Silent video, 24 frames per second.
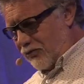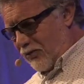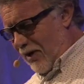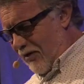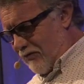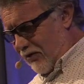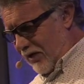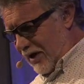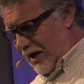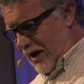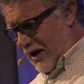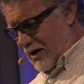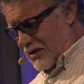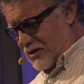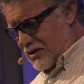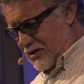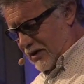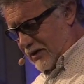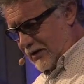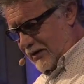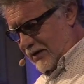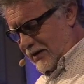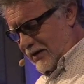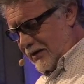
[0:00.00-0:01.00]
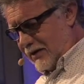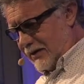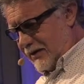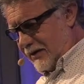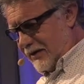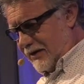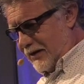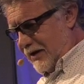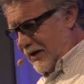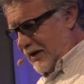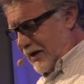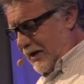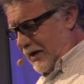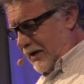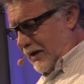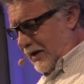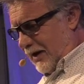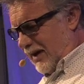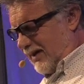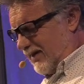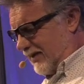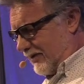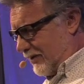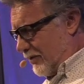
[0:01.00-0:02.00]
revelation
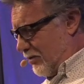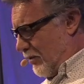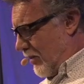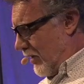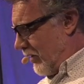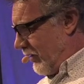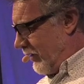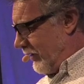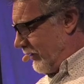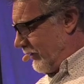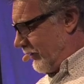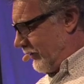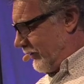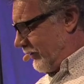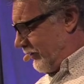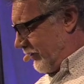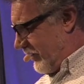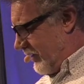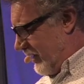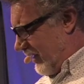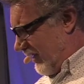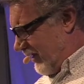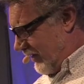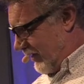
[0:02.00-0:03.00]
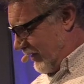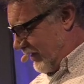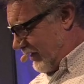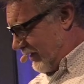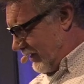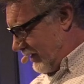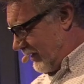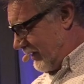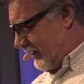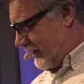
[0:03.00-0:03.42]
is tomorrow's tradition,